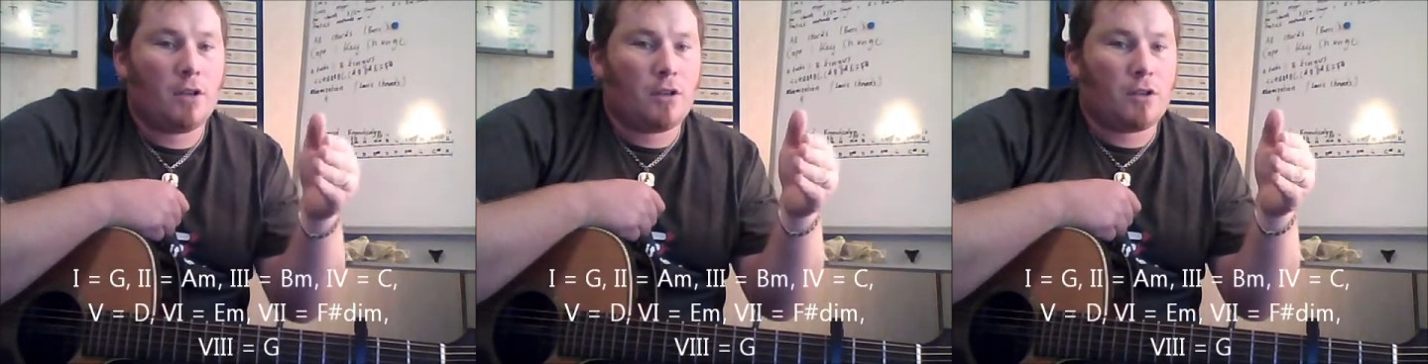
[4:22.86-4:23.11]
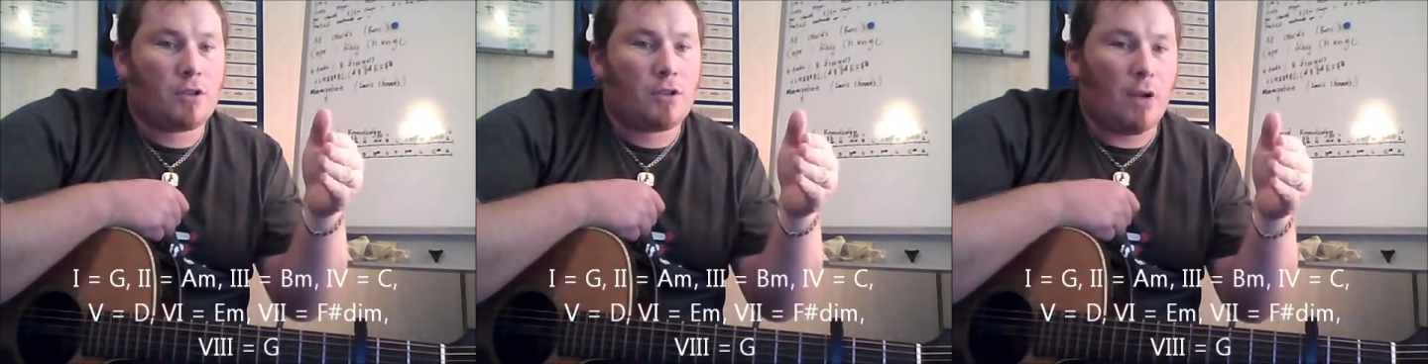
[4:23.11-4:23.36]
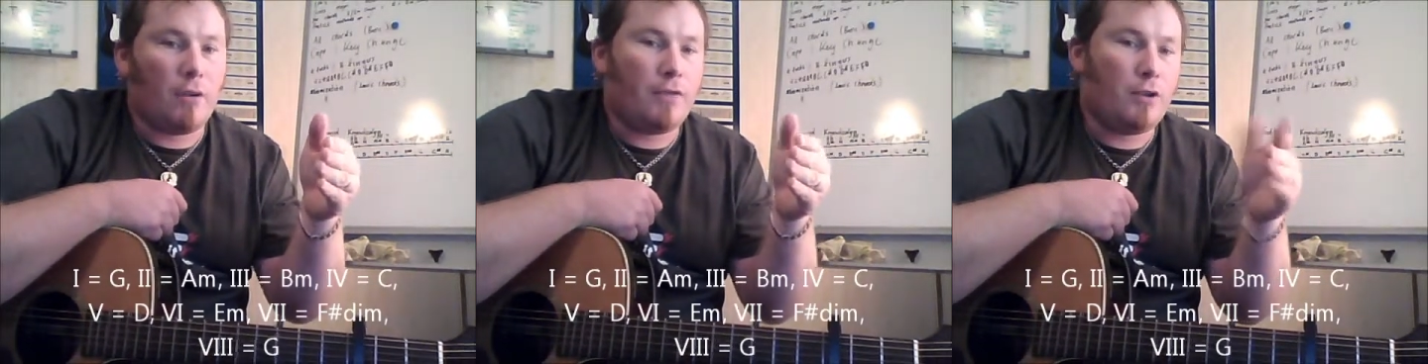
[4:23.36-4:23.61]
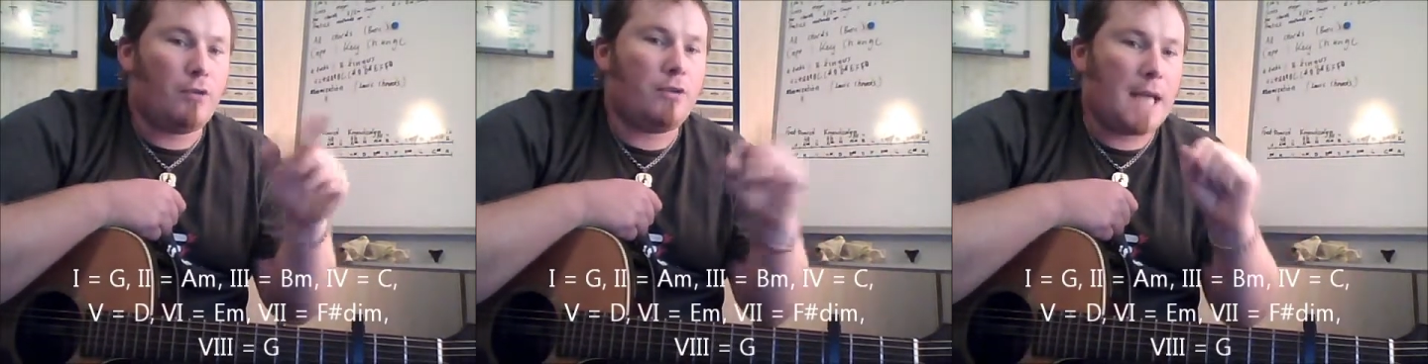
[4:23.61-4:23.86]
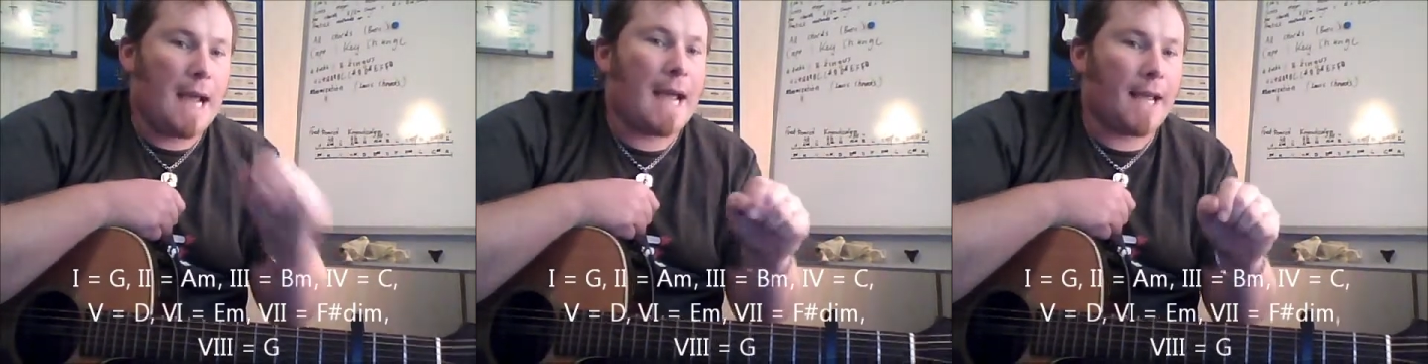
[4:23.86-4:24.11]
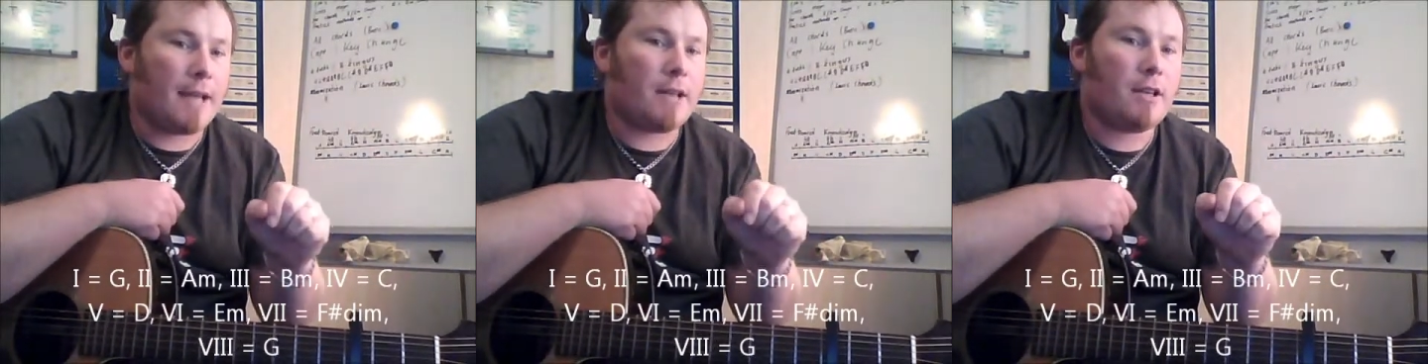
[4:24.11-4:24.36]
So if you
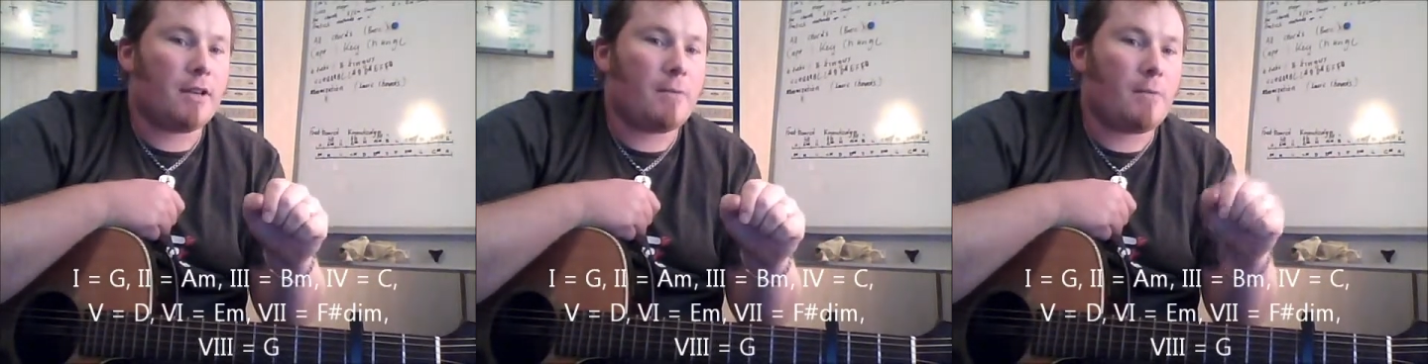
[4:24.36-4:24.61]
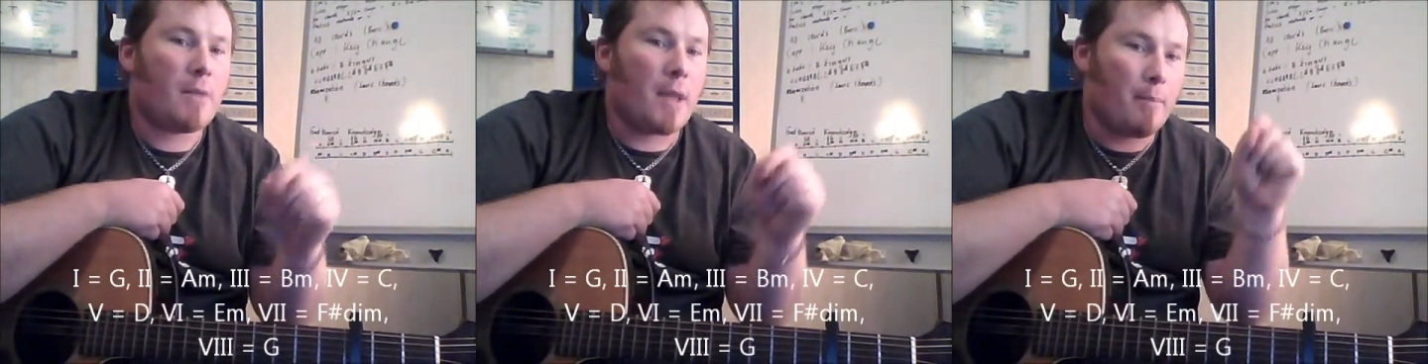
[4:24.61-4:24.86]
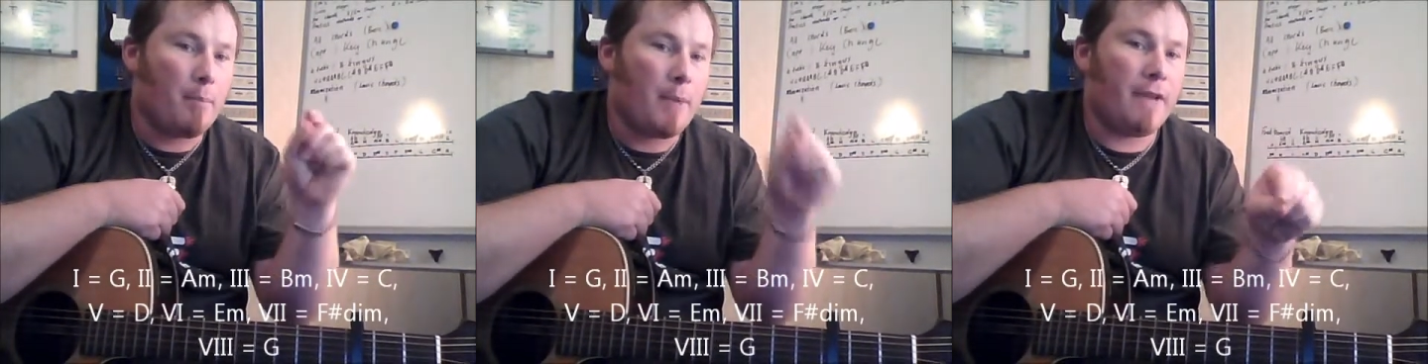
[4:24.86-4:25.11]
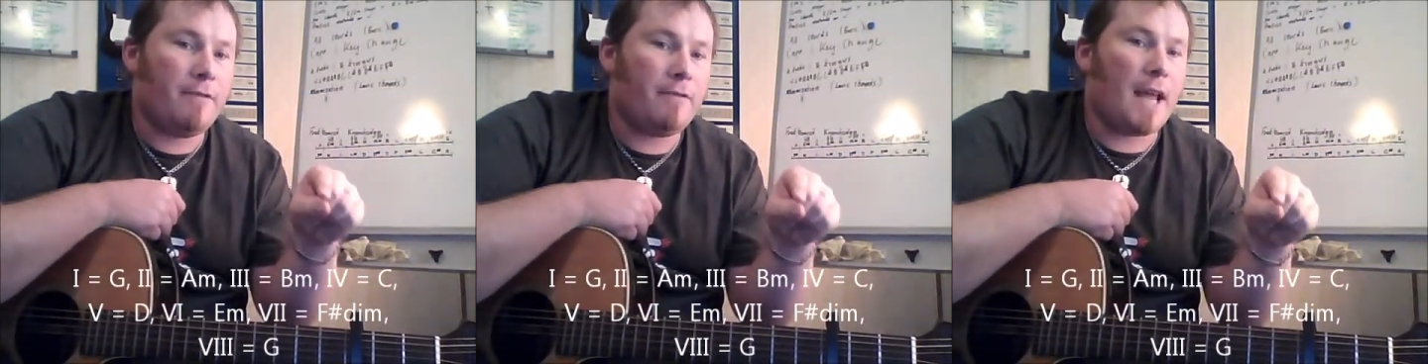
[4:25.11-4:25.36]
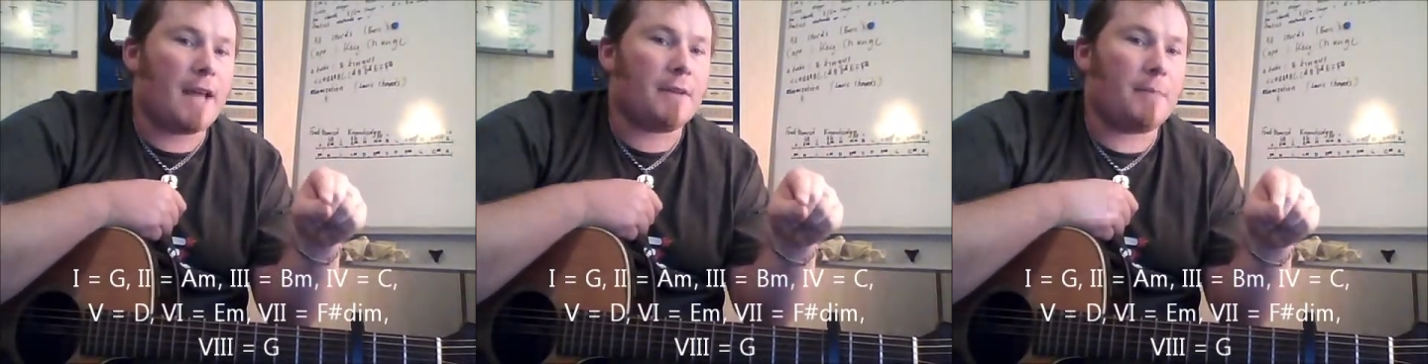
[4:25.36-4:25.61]
take B flat